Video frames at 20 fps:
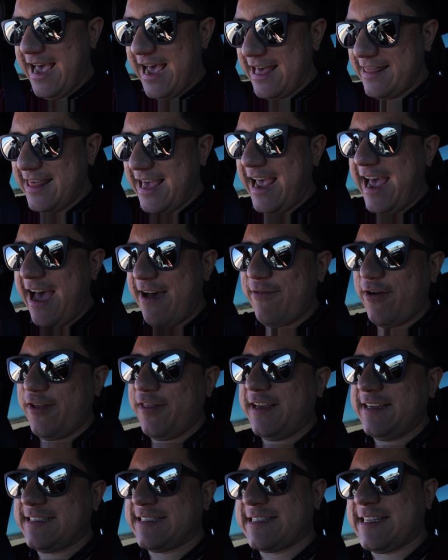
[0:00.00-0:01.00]
And they have
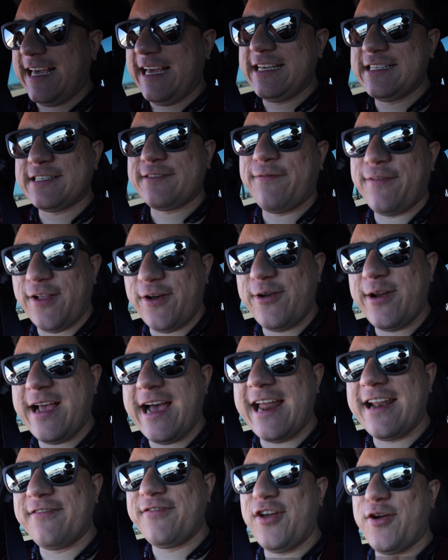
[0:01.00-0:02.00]
all these things
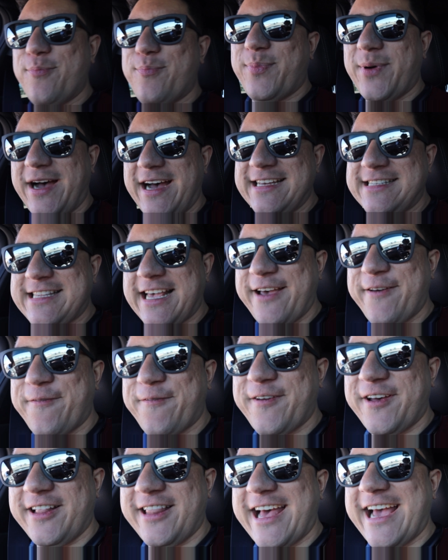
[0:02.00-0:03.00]
floating out of their bus. I
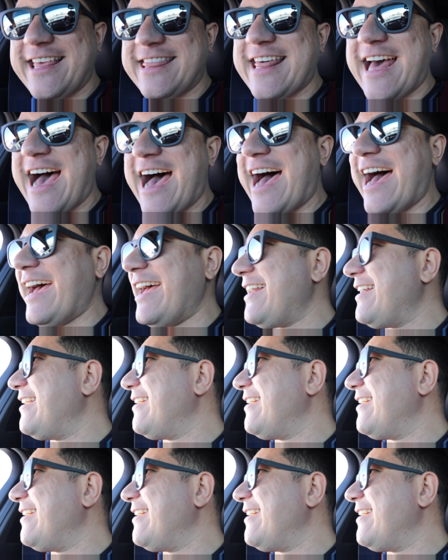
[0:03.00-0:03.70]
feel like that.